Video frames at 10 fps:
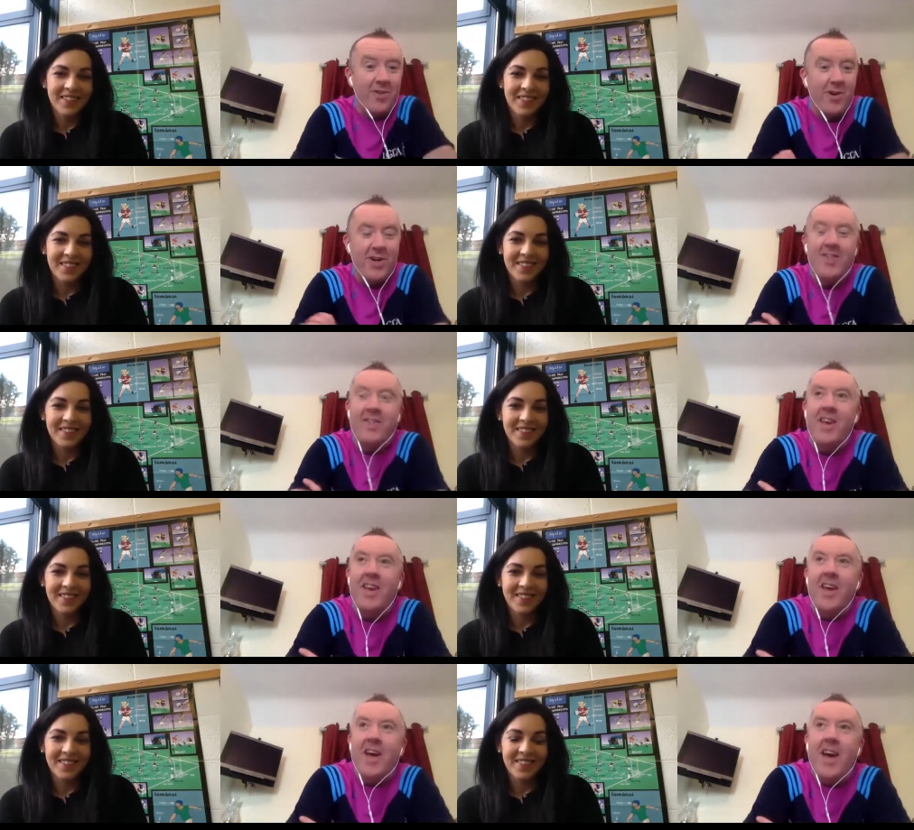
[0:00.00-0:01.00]
Speaker 1: points.
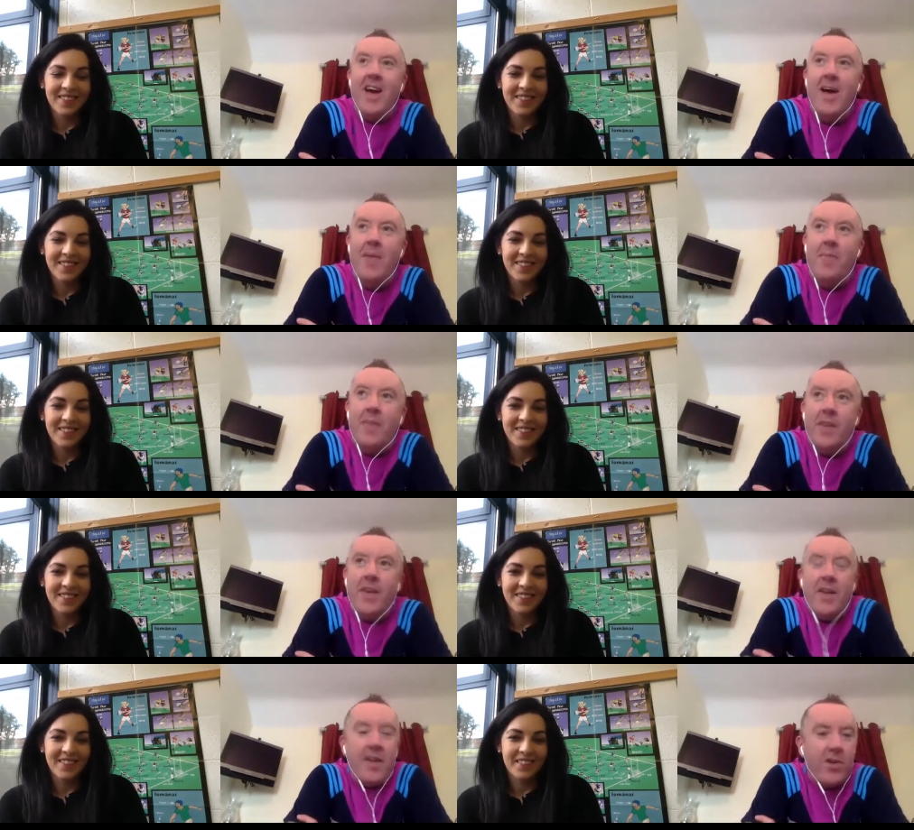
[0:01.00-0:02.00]
Um,
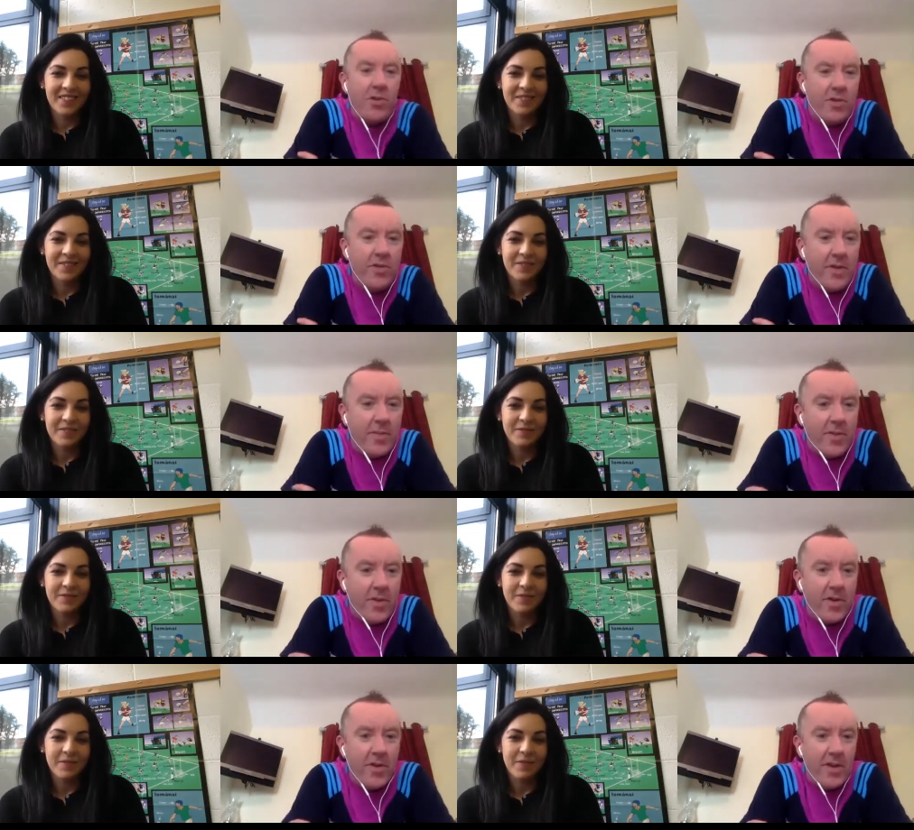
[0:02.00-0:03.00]
can they go one step
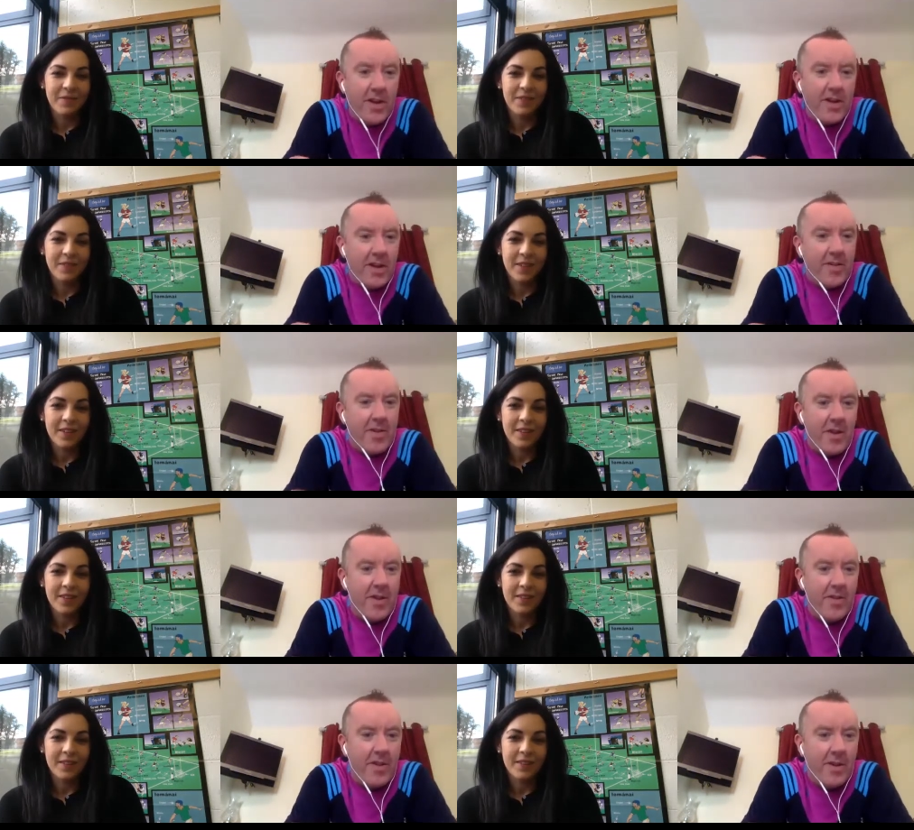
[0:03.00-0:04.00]
further and, and get their
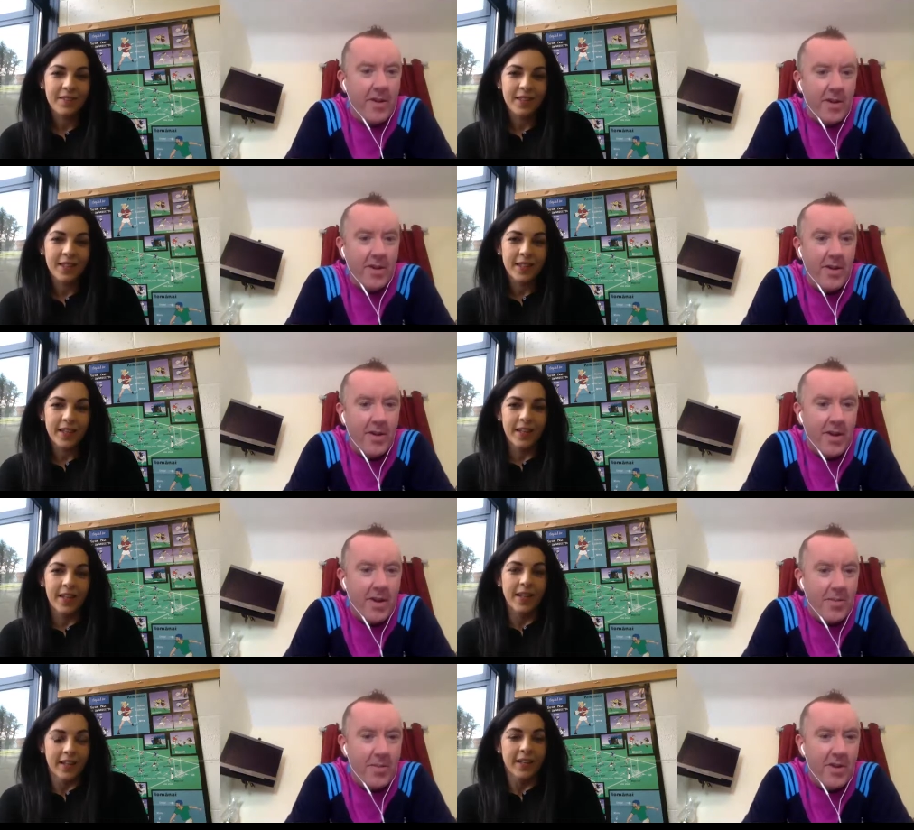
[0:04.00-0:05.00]
hands on on uh,
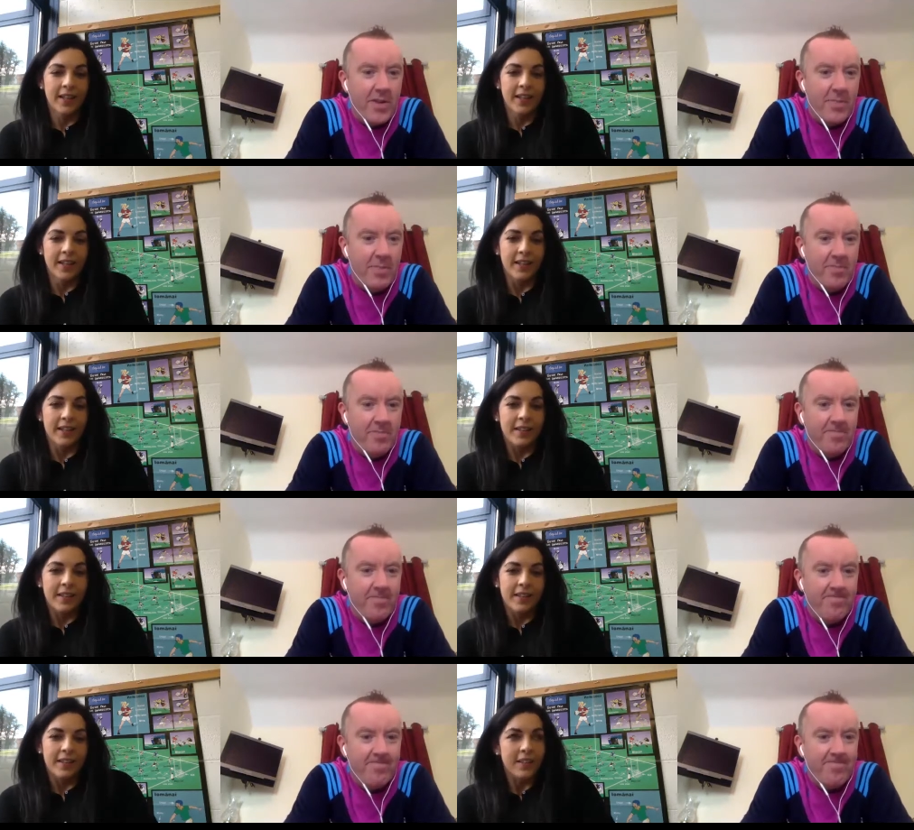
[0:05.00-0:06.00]
on Brendan?
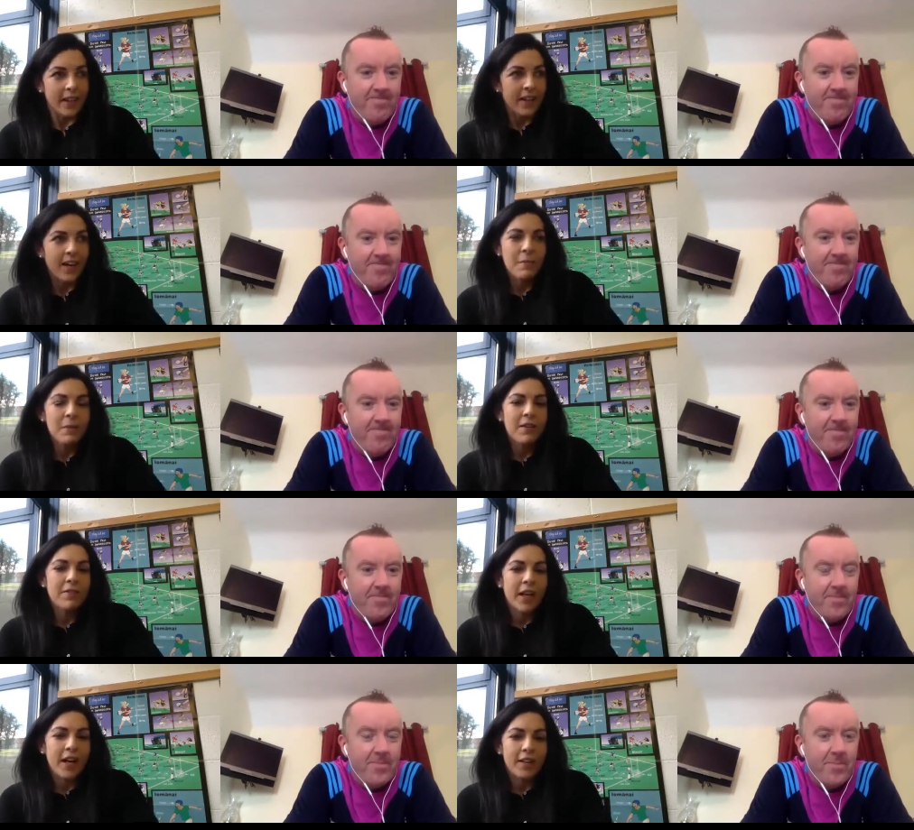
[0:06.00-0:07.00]
Speaker 2: Yeah, I believe
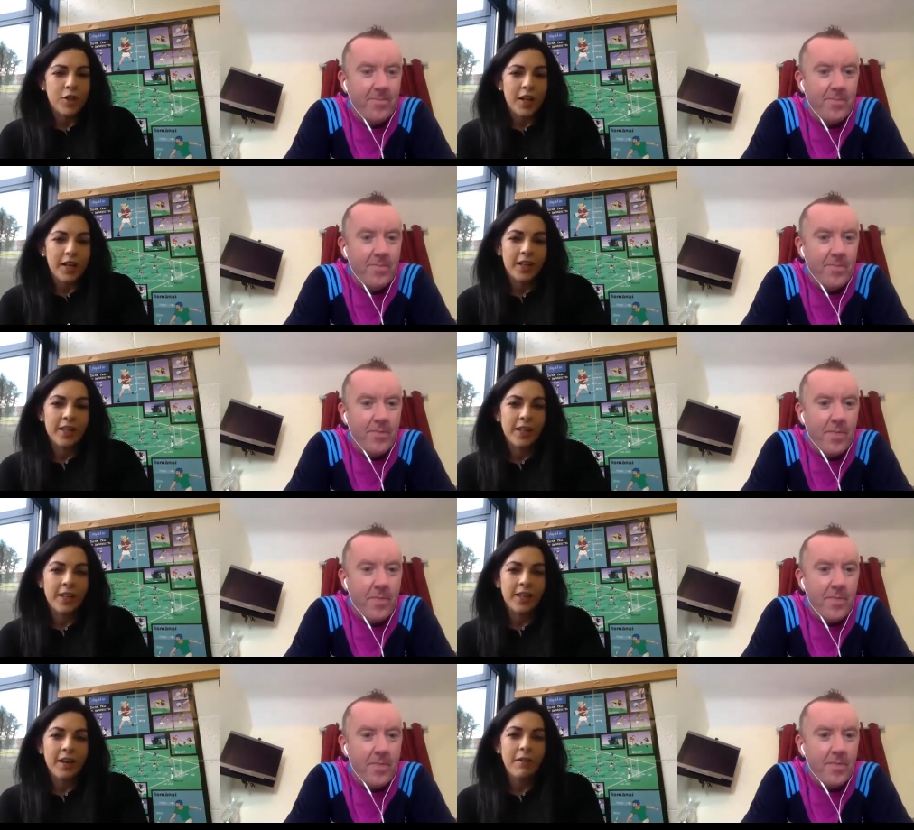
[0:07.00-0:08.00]
they can, Jackie, and I
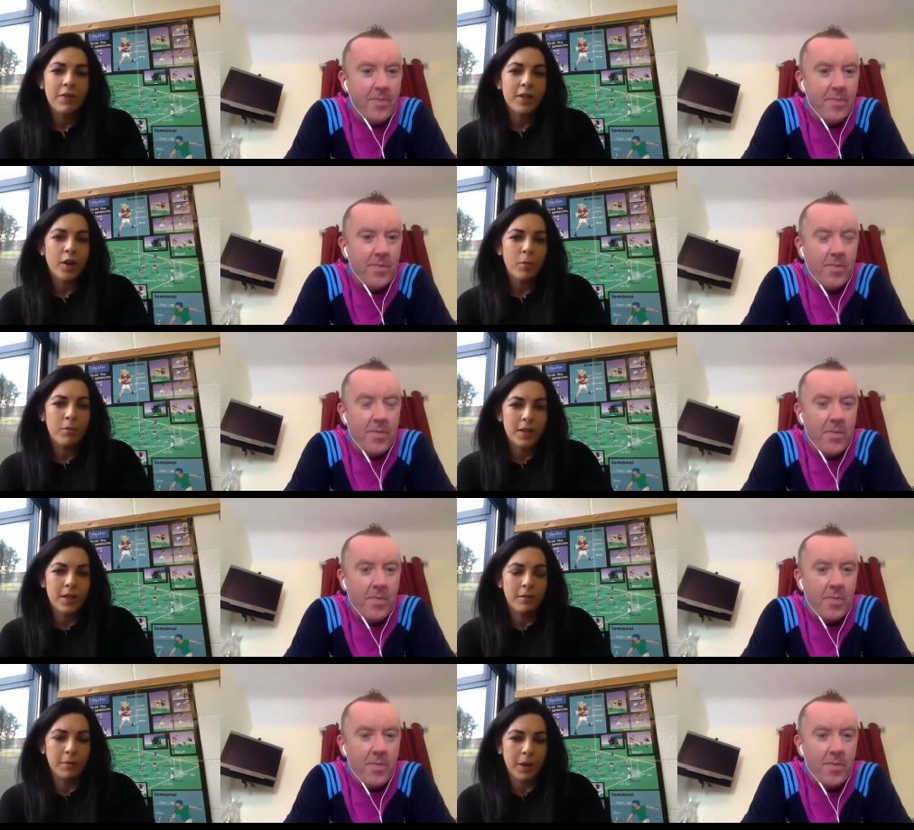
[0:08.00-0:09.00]
think everything comes
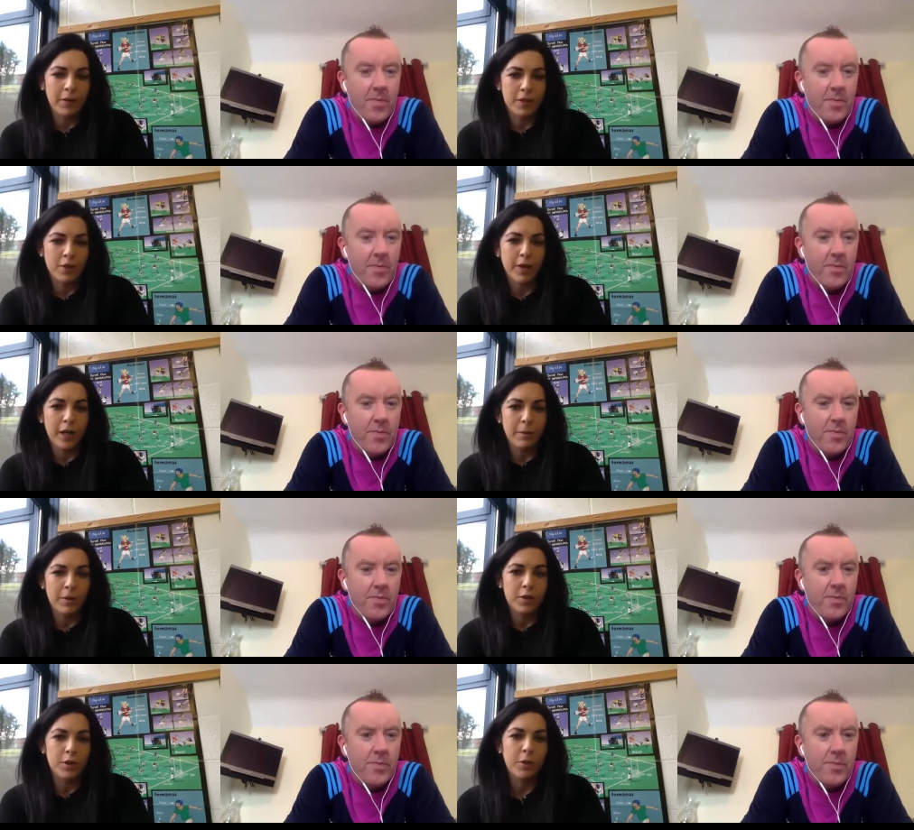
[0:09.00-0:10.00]
in periods of
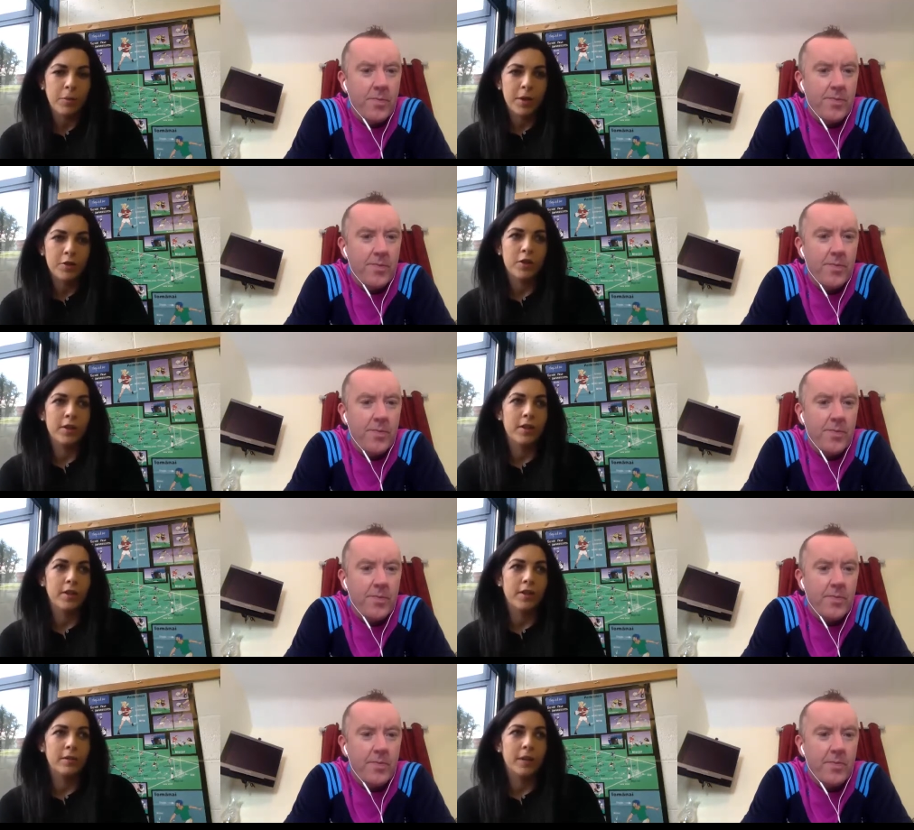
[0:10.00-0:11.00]
development. You know, you're mentioning
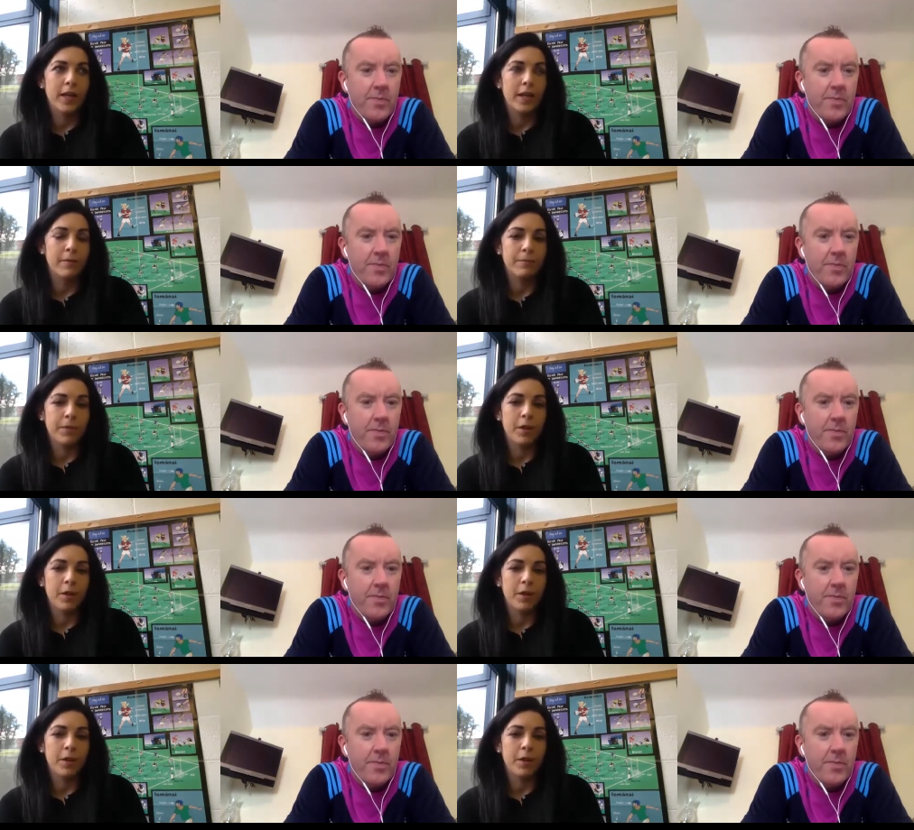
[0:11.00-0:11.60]
the um,